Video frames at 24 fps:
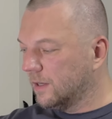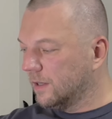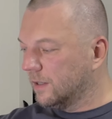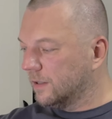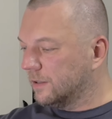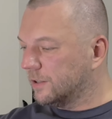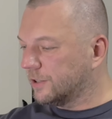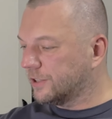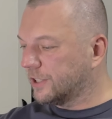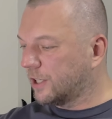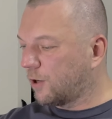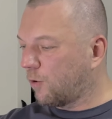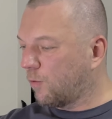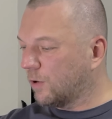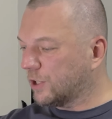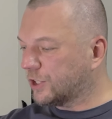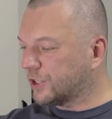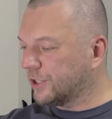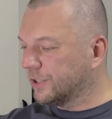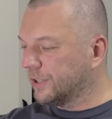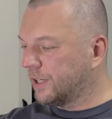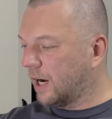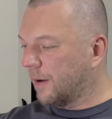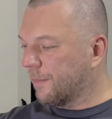There's a
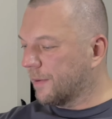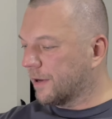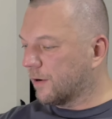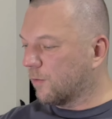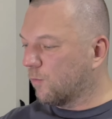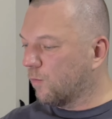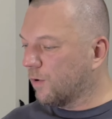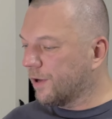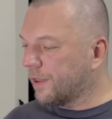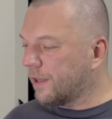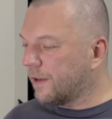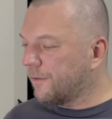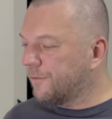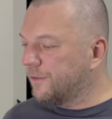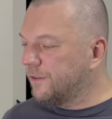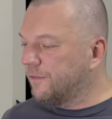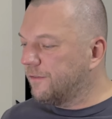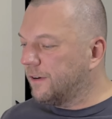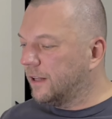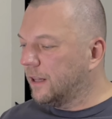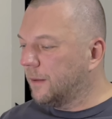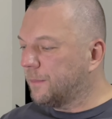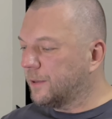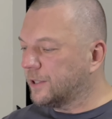question coming. What if
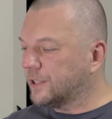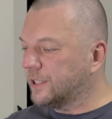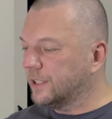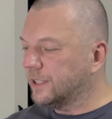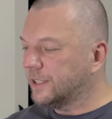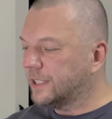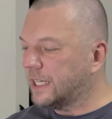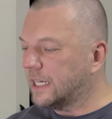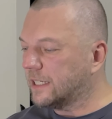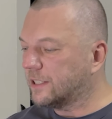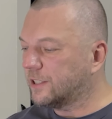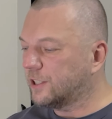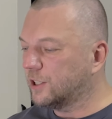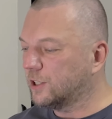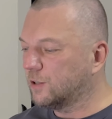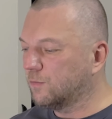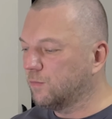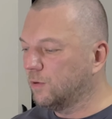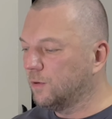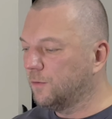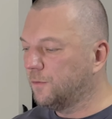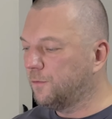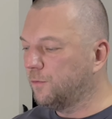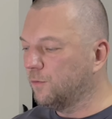developers and testers
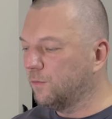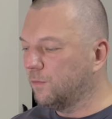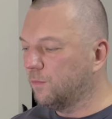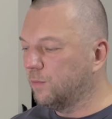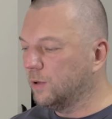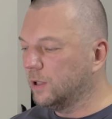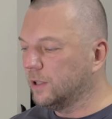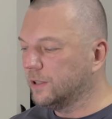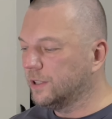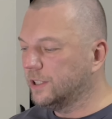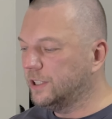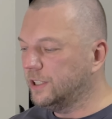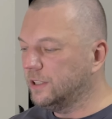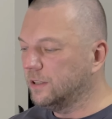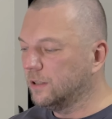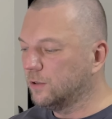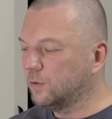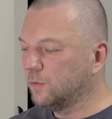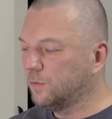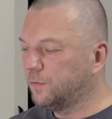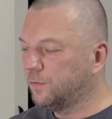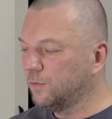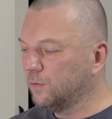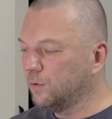will deal
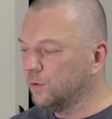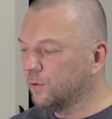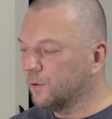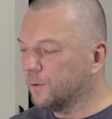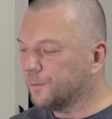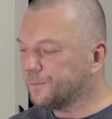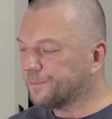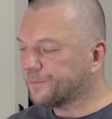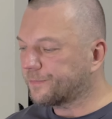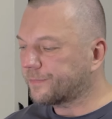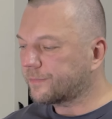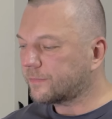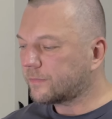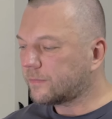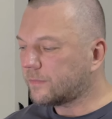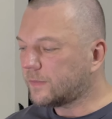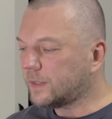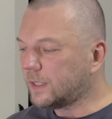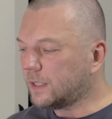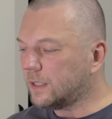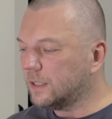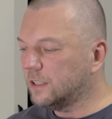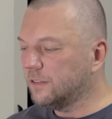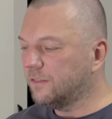to fool you?
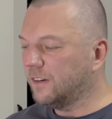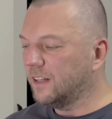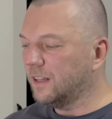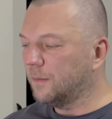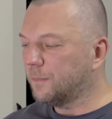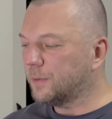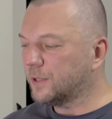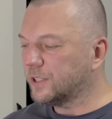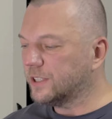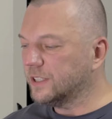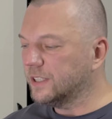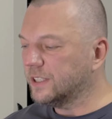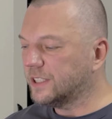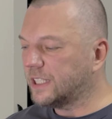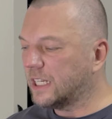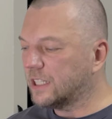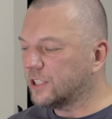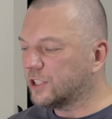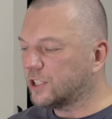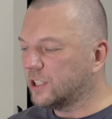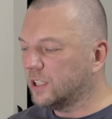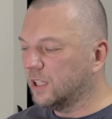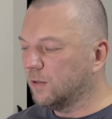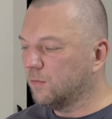Developers
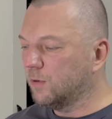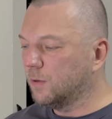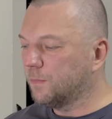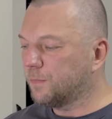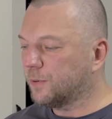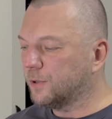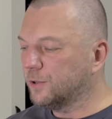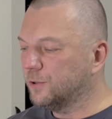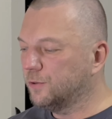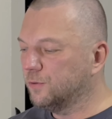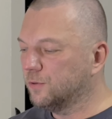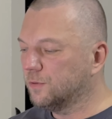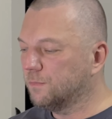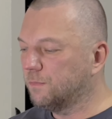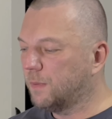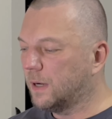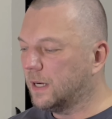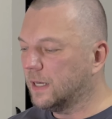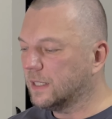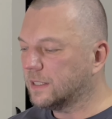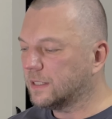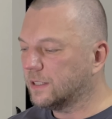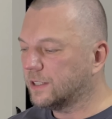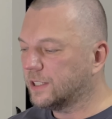intentionally will produce
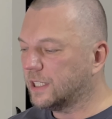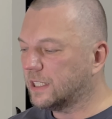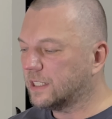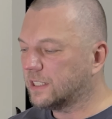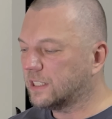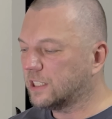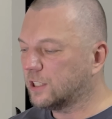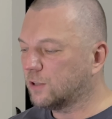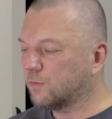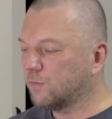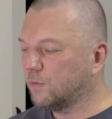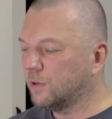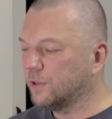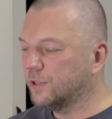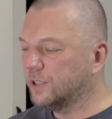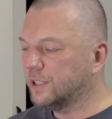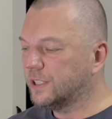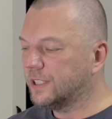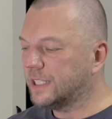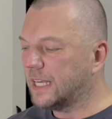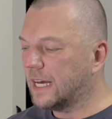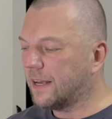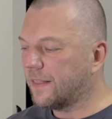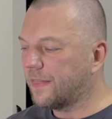bugs and testers will
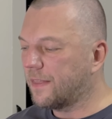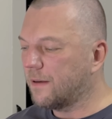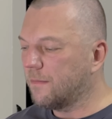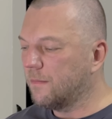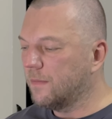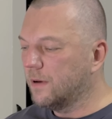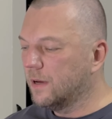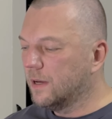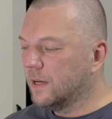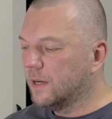detect them.